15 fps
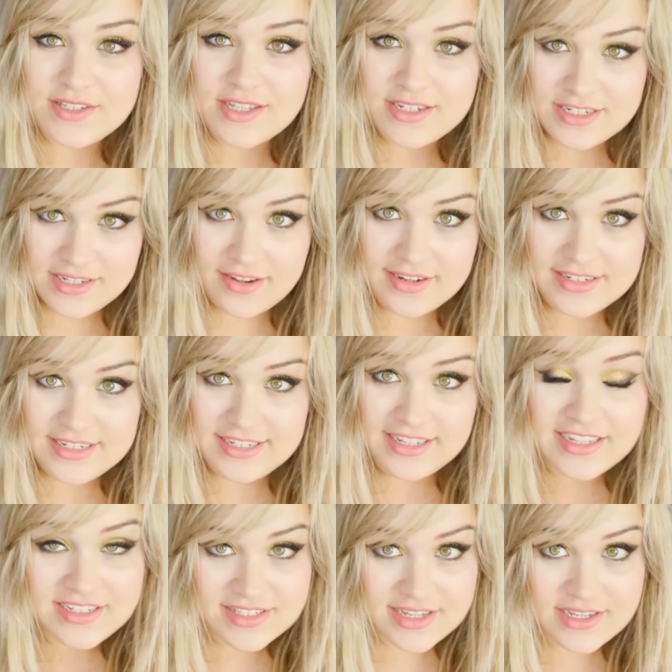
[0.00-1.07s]
that
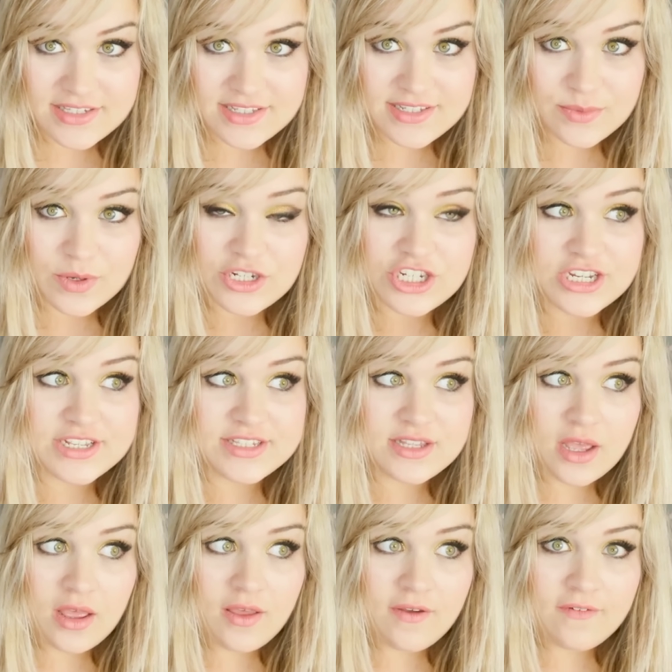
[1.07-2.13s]
DID exists, which is
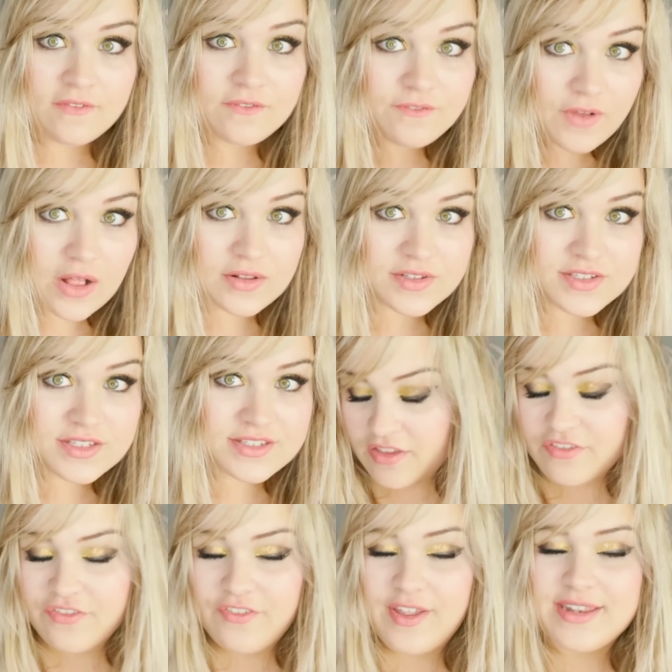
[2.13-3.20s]
false.
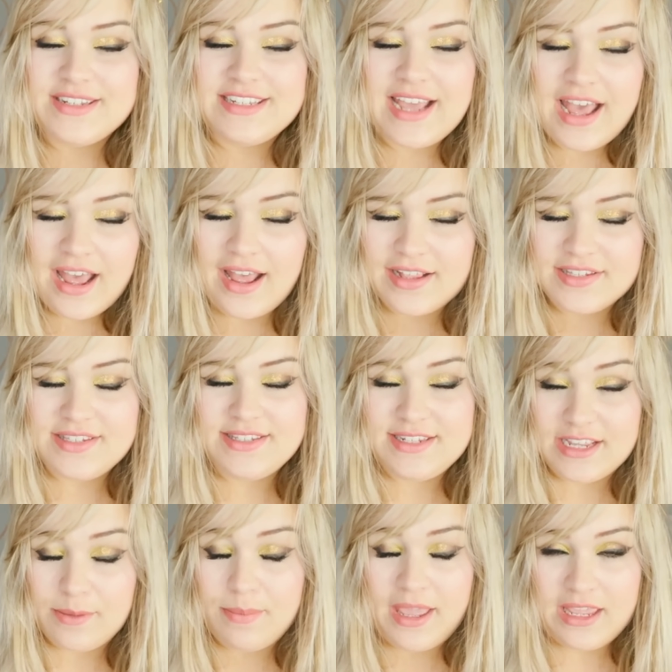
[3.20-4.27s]
A
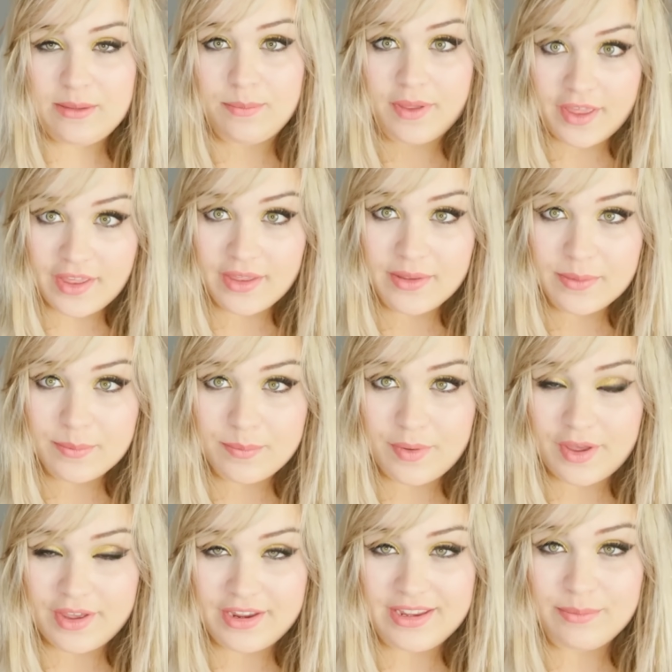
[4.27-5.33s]
fantastic paper
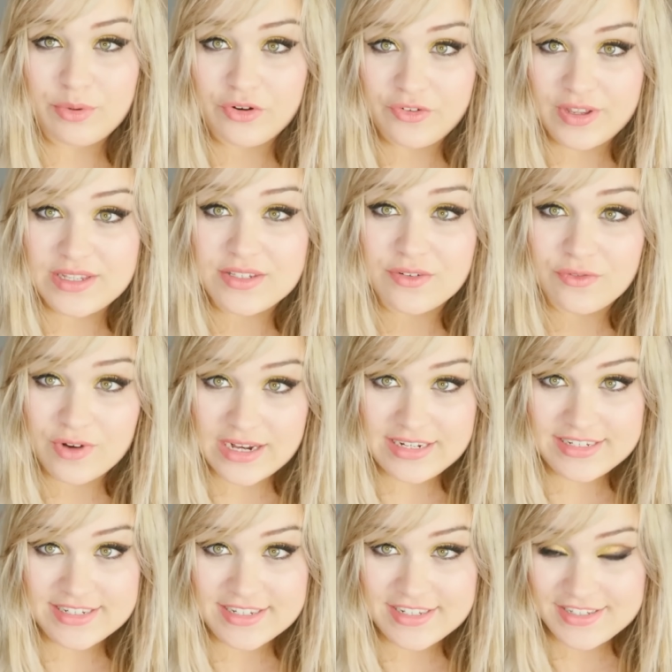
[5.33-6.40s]
by Professor
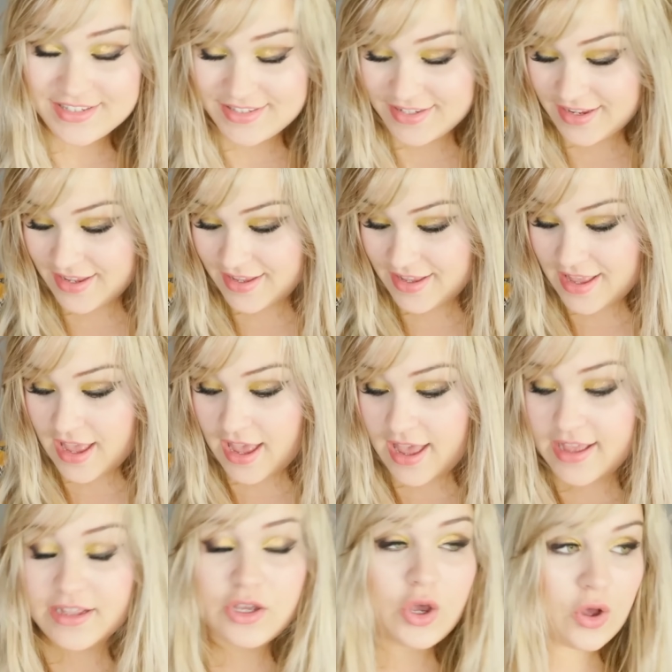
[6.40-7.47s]
Reinders
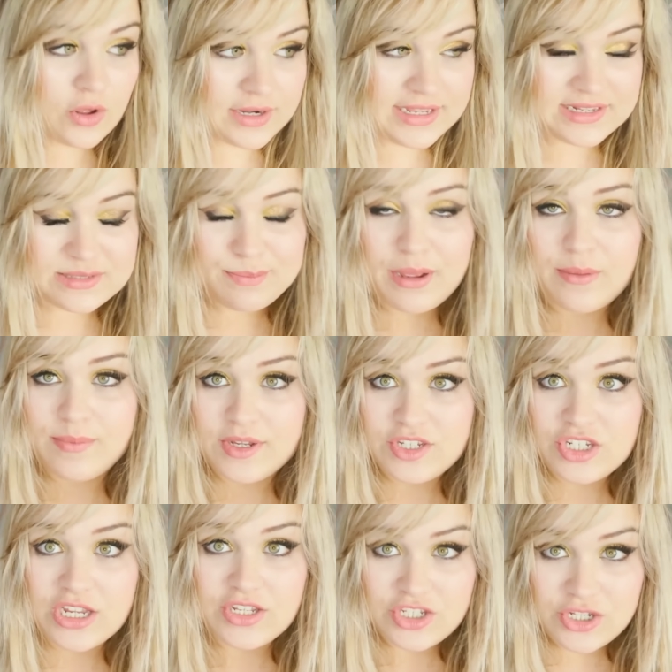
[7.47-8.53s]
and colleagues
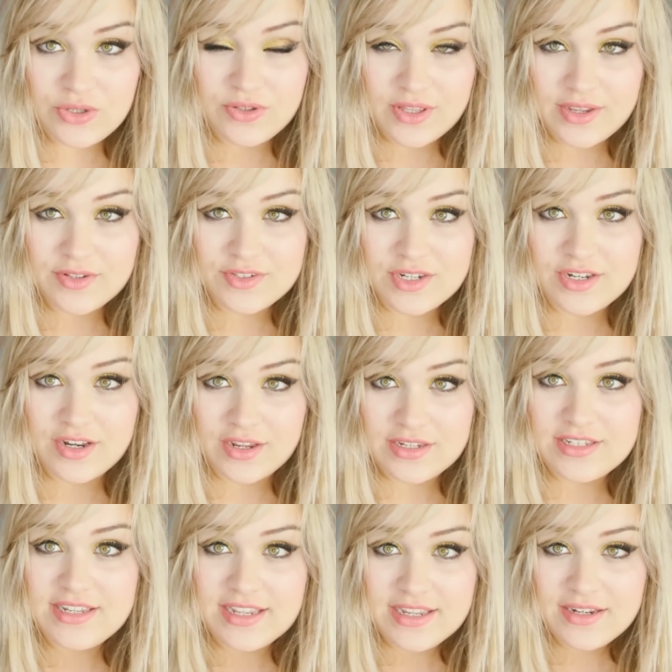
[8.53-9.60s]
published in
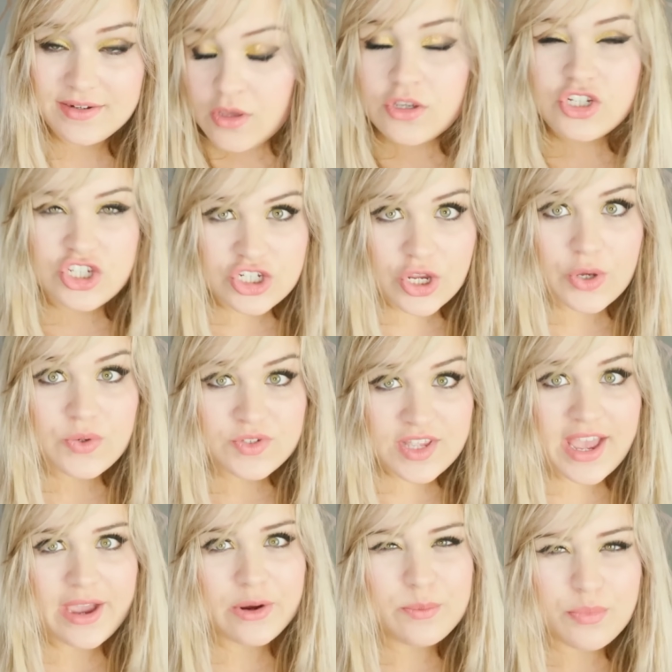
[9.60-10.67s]
2019 shows
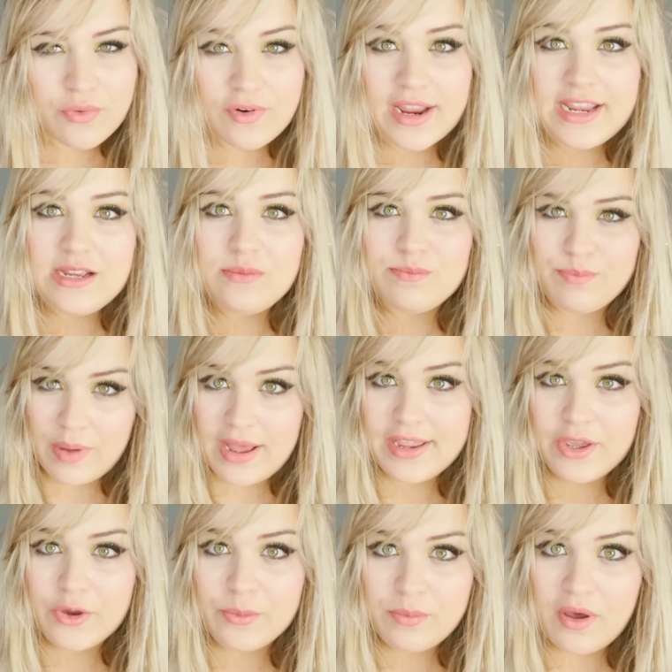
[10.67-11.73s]
how brain
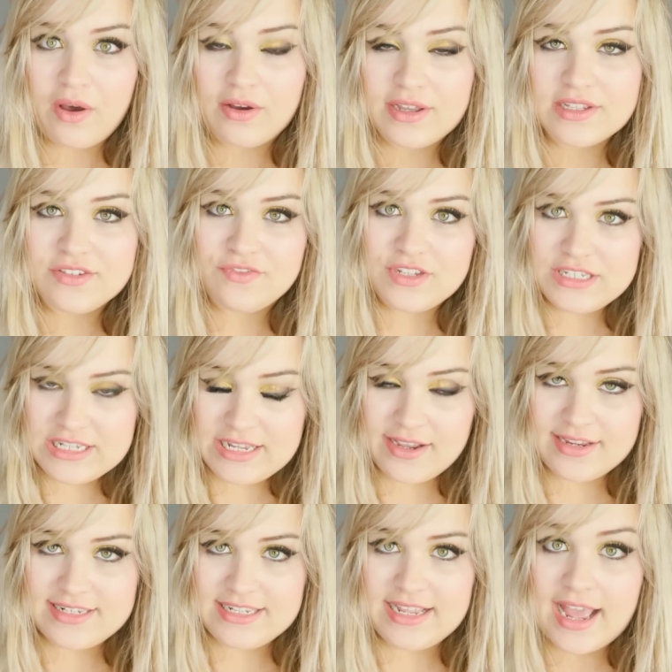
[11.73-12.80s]
biomarkers for
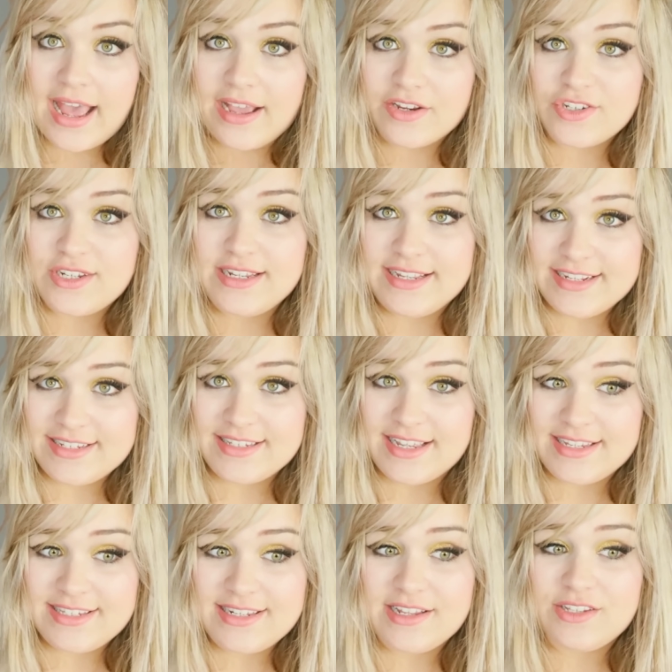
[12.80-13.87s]
DID actually
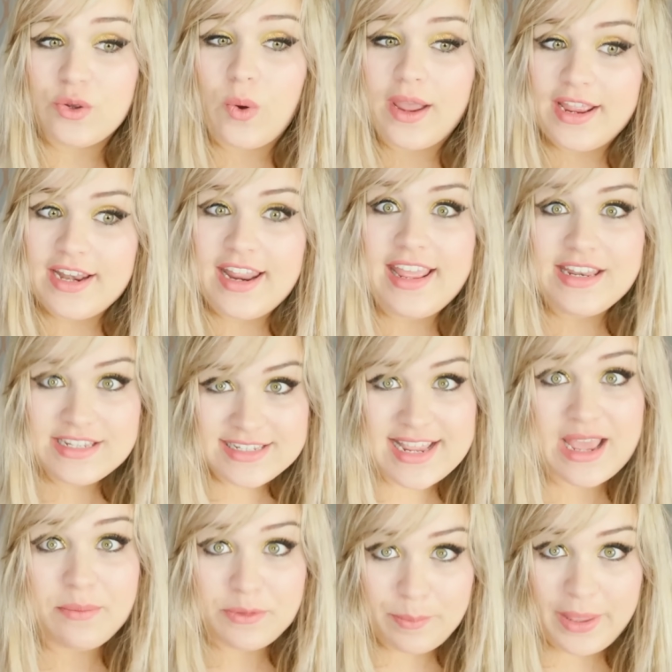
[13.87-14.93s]
exist. It's quite an
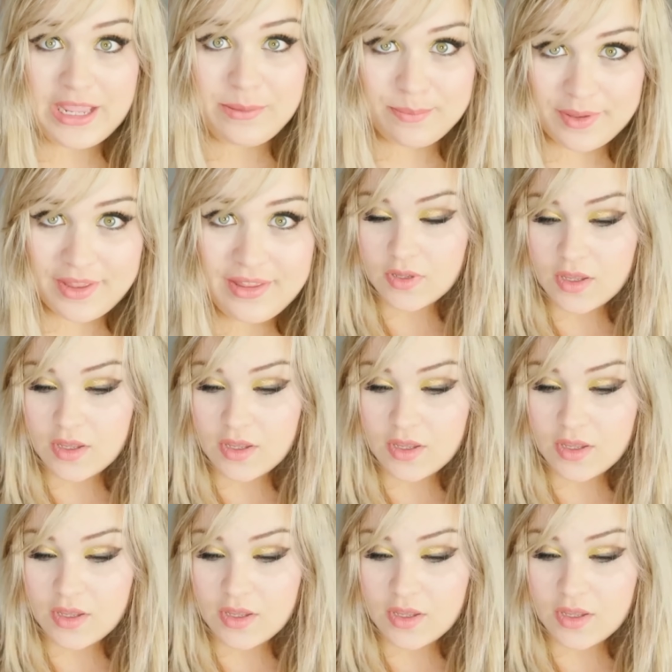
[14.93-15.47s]
in-depth paper.